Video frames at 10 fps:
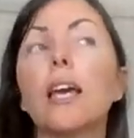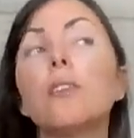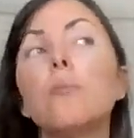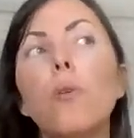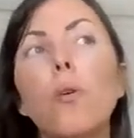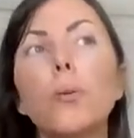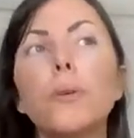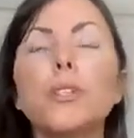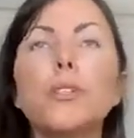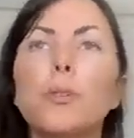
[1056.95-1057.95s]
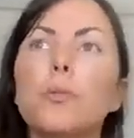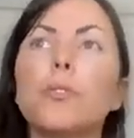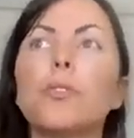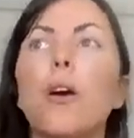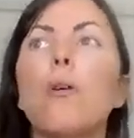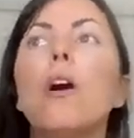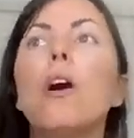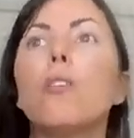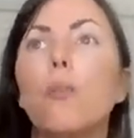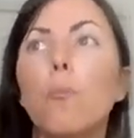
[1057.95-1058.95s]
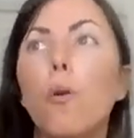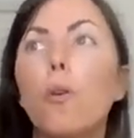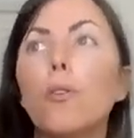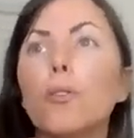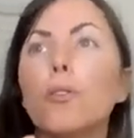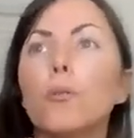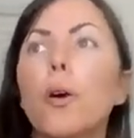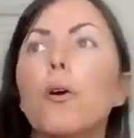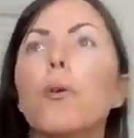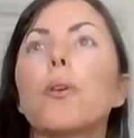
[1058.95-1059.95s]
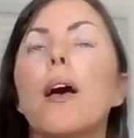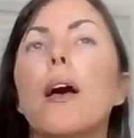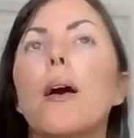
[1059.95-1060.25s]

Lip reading: And the more we do so, the more the throat,